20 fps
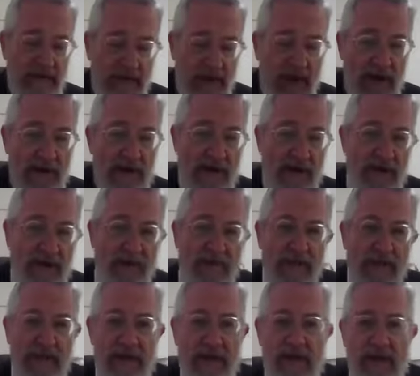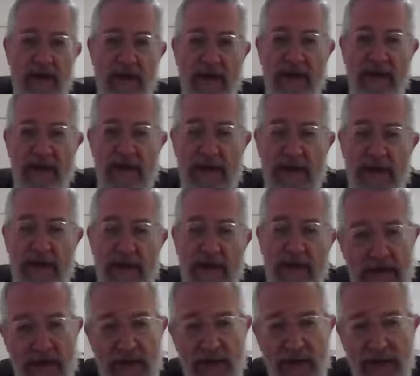tomorrow. We're going to come
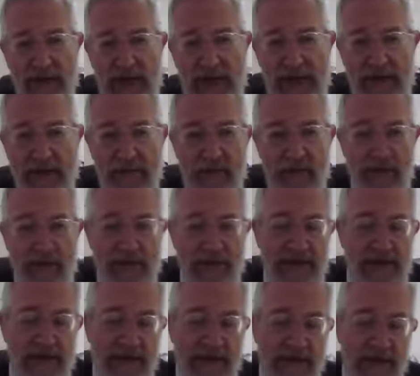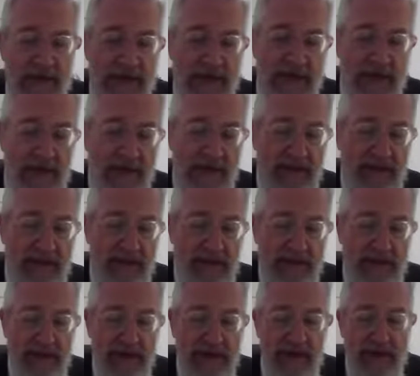back to a lot of points on this
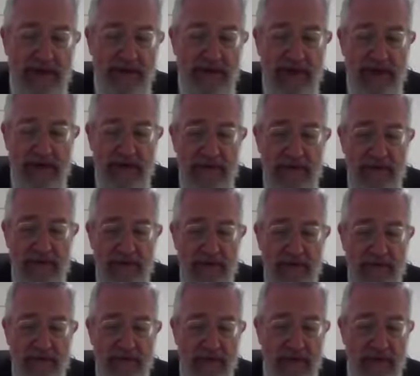mission tomorrow.